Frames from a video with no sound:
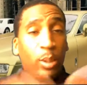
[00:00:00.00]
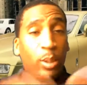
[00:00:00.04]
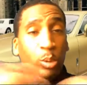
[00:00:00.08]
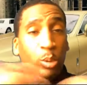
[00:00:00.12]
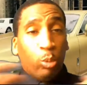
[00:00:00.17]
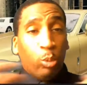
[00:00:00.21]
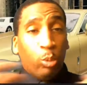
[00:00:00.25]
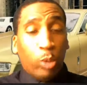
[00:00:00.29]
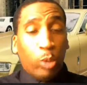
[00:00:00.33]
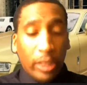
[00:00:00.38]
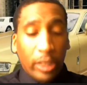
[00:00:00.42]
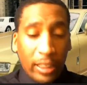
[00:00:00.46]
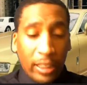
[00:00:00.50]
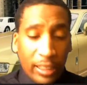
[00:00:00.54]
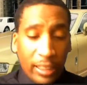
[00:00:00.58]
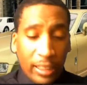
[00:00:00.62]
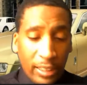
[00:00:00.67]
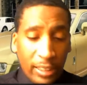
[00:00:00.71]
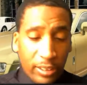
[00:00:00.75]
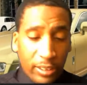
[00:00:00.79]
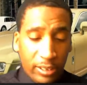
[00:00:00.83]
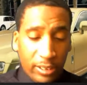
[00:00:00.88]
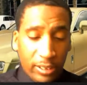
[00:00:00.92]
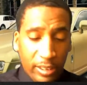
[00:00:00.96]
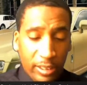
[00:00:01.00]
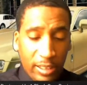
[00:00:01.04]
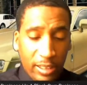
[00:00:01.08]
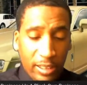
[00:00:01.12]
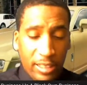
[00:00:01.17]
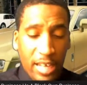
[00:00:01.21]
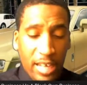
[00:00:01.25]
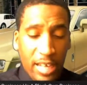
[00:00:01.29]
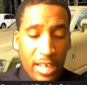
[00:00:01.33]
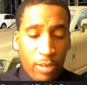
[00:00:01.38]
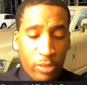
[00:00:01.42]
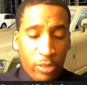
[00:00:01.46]
what it is
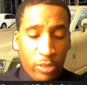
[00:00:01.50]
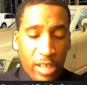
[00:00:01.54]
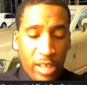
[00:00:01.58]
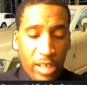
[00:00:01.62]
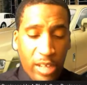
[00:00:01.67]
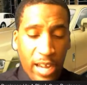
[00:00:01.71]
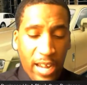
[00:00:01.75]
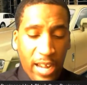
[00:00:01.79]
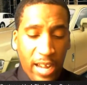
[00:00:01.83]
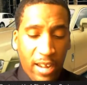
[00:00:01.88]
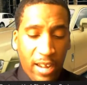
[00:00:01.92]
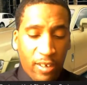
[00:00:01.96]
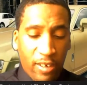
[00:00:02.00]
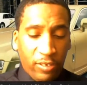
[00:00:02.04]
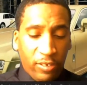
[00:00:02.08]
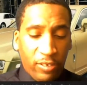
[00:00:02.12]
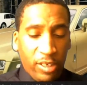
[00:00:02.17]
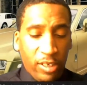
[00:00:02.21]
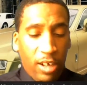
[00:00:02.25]
that we have,